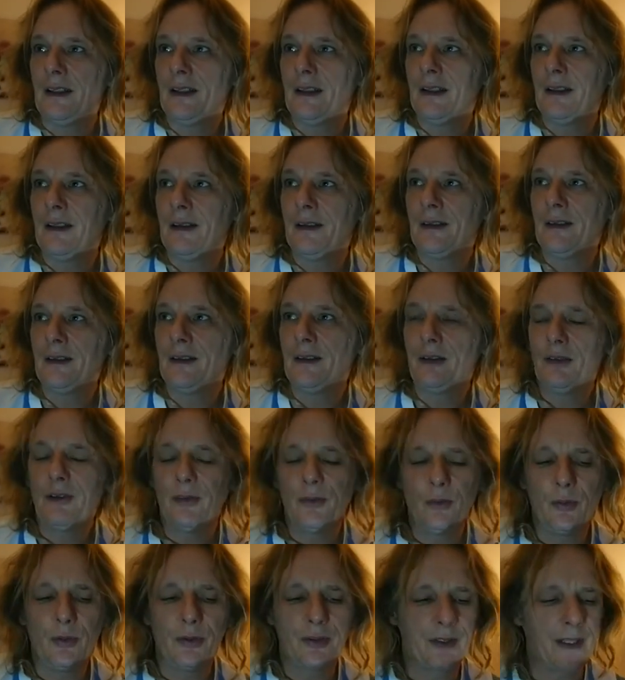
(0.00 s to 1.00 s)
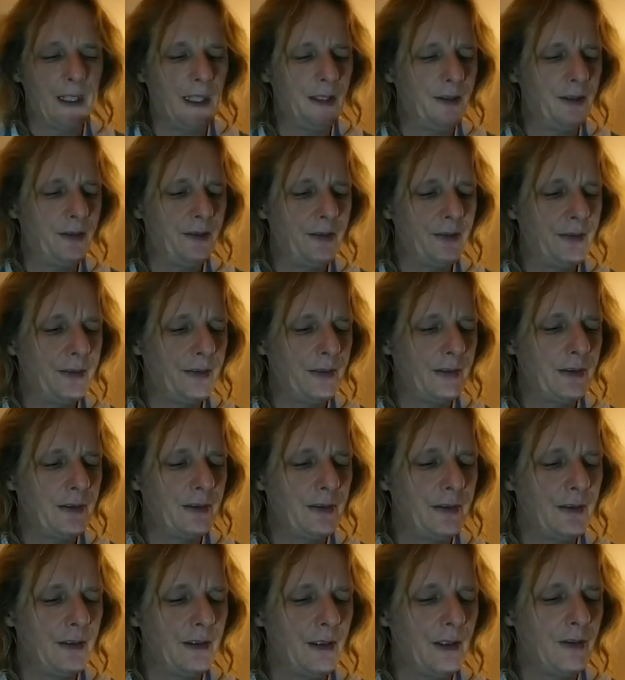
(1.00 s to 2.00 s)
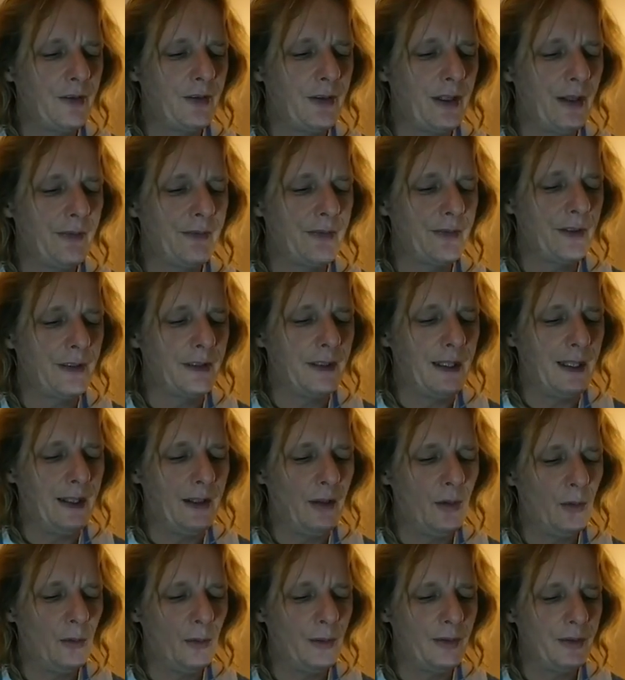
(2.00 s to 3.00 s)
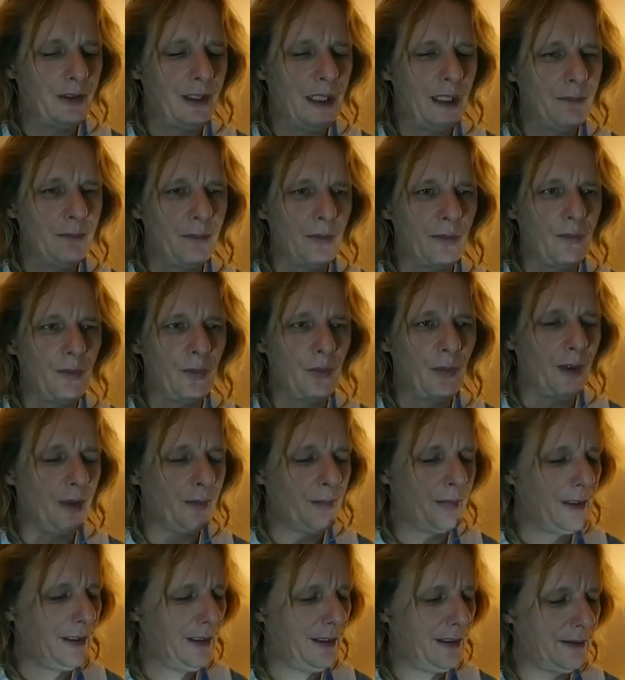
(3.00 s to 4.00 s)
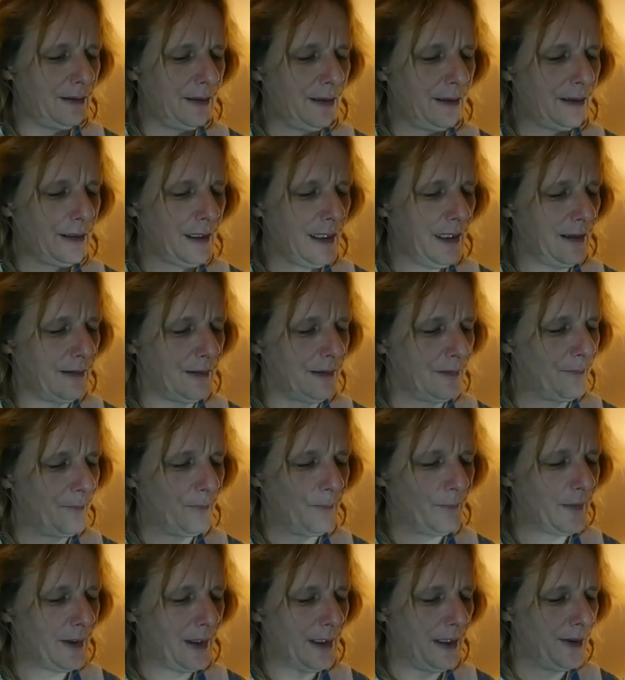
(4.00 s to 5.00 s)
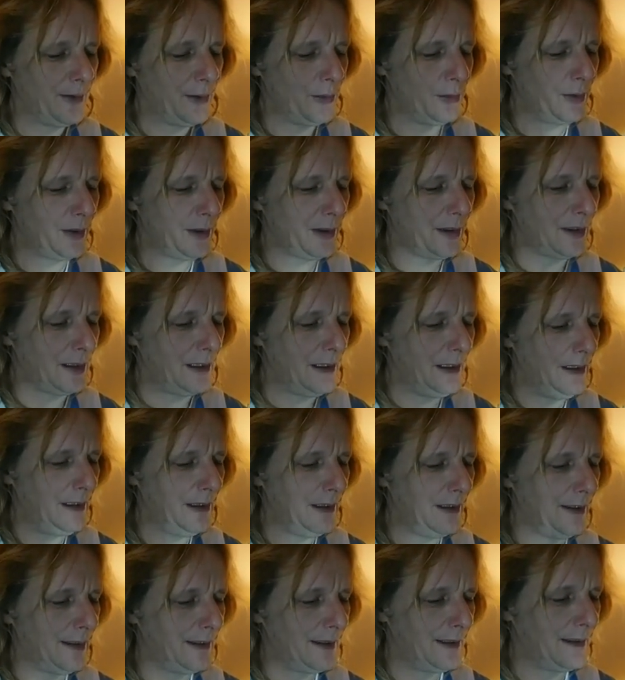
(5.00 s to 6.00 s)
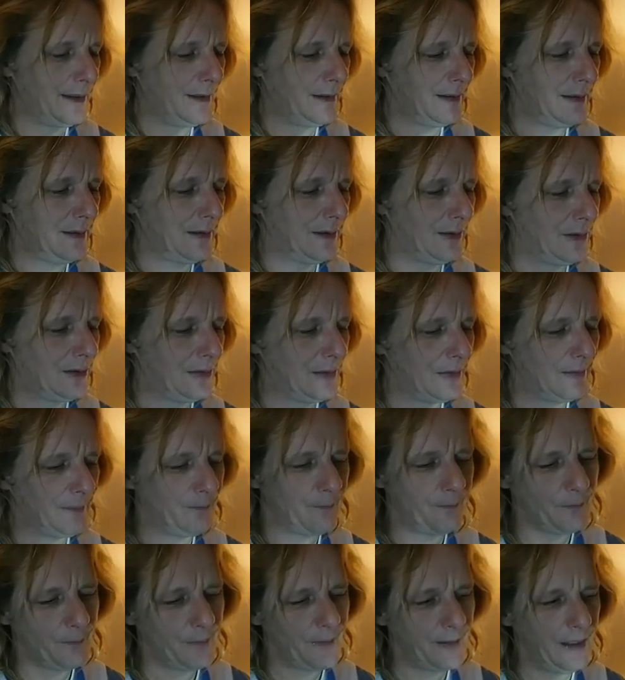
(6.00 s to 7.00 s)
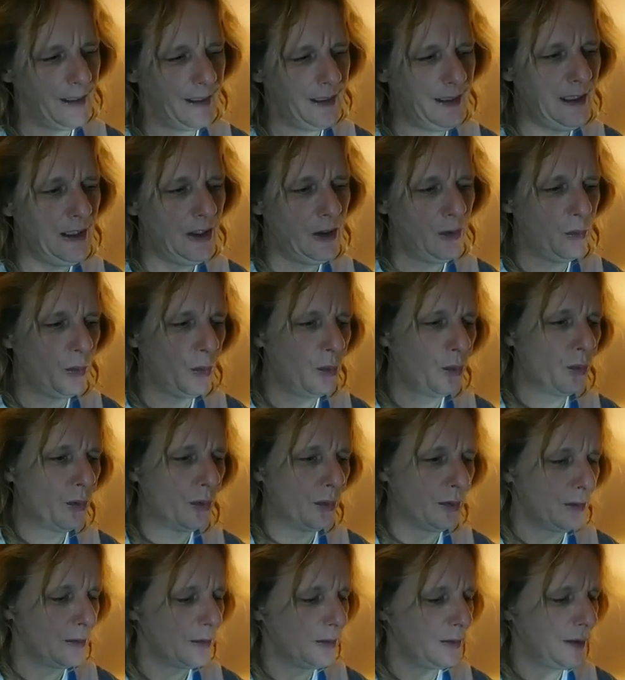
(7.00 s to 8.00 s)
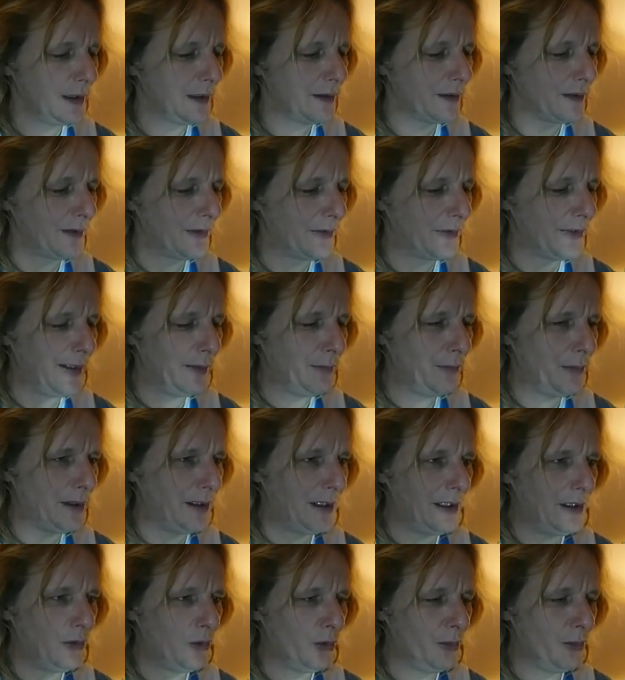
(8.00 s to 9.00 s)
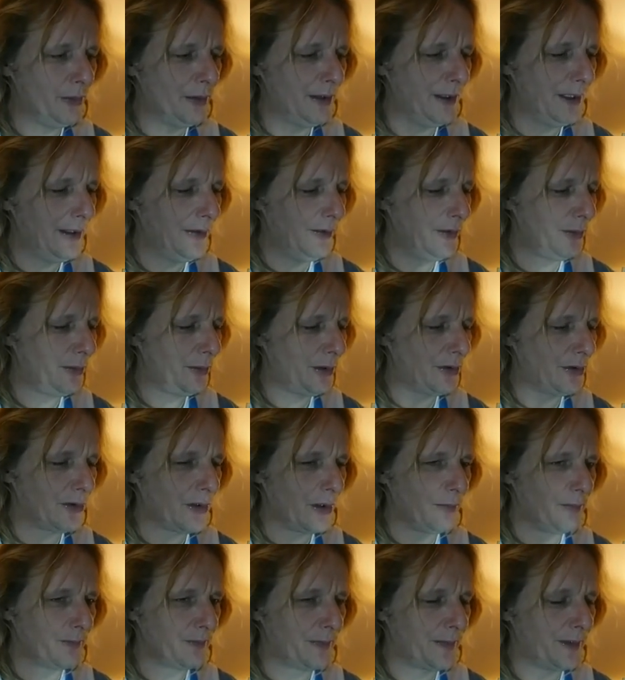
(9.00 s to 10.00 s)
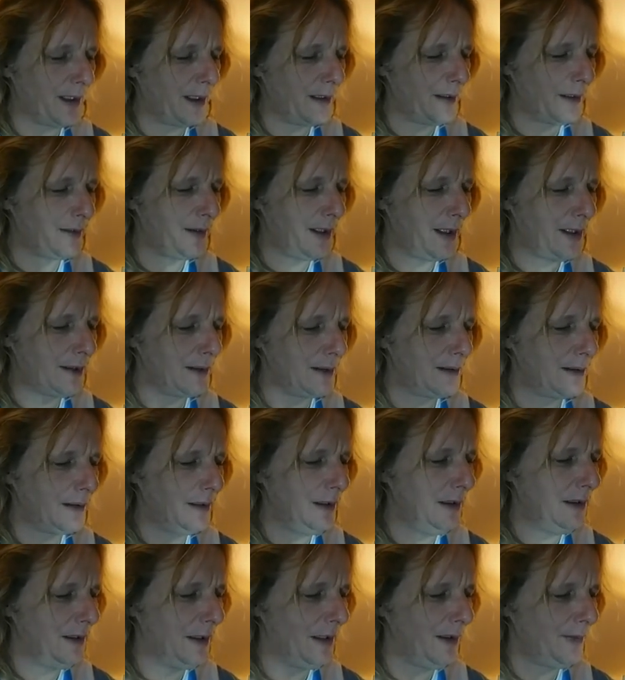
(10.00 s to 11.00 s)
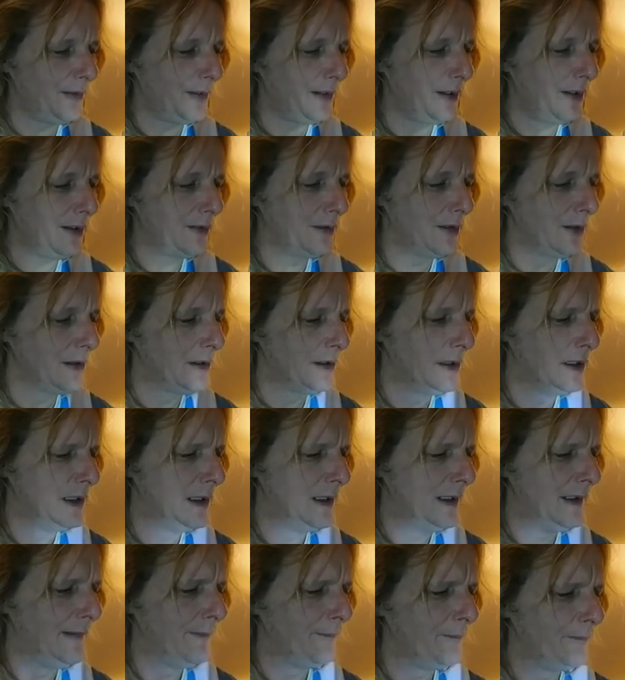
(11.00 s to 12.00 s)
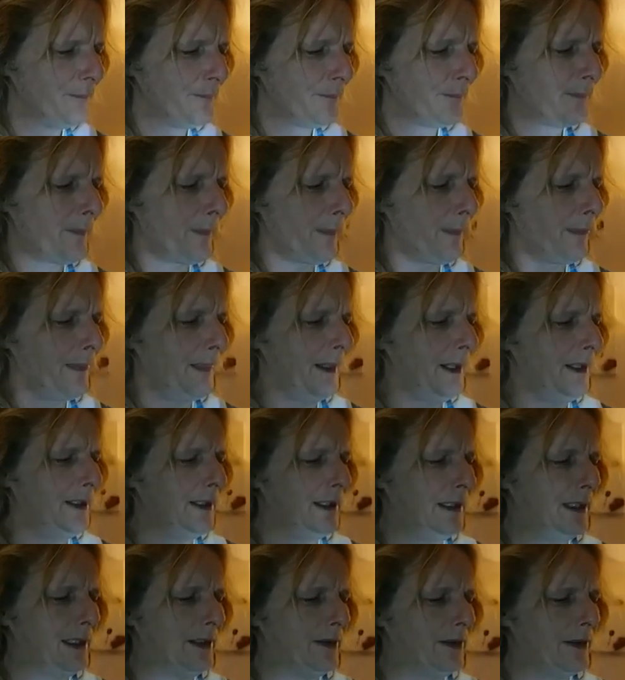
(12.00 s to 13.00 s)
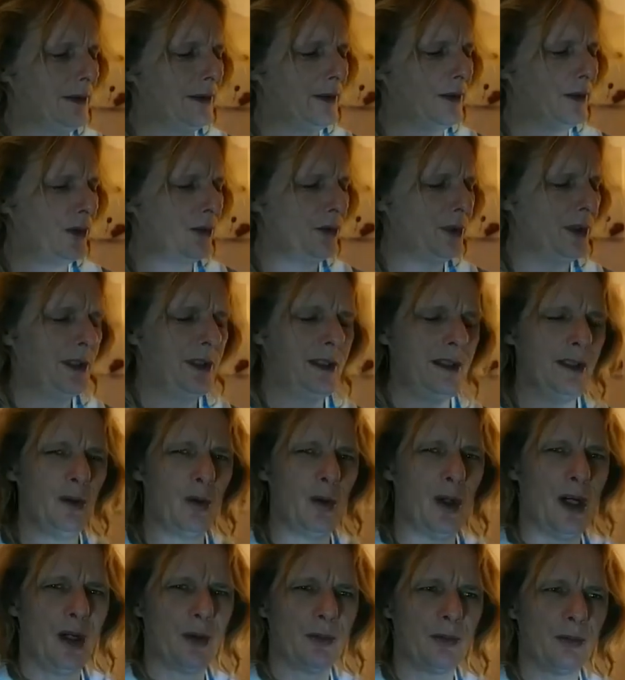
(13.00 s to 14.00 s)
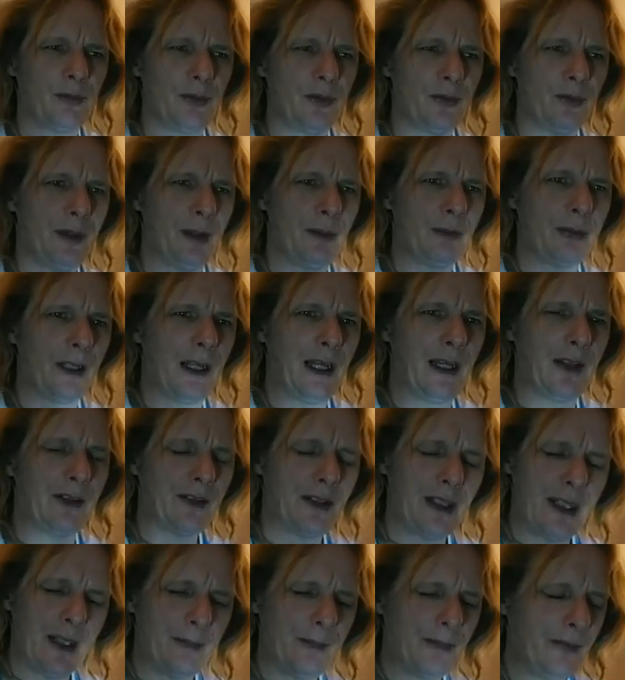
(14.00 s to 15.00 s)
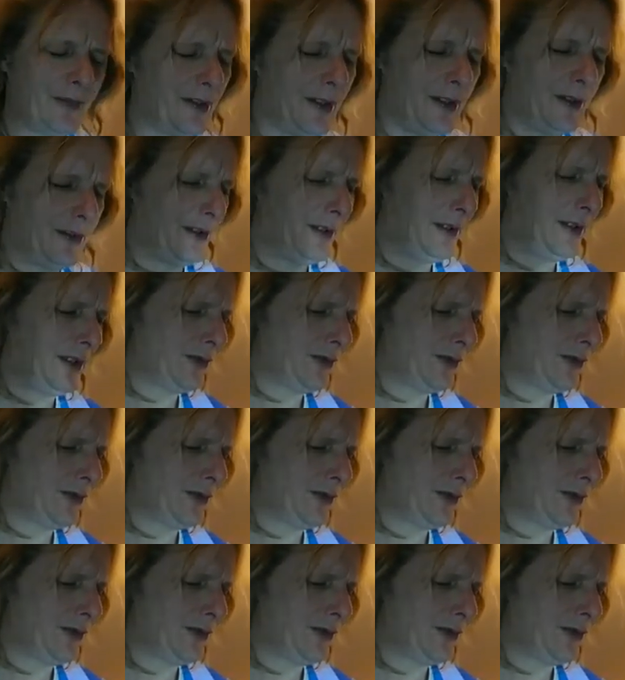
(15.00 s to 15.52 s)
just not as good as Heaven and Hell, which came before it, but I don't agree. I think it's equal, and same with Dehumanizer, which come 10 years after this. The Ronnie Dio albums with Black Sabbath, they just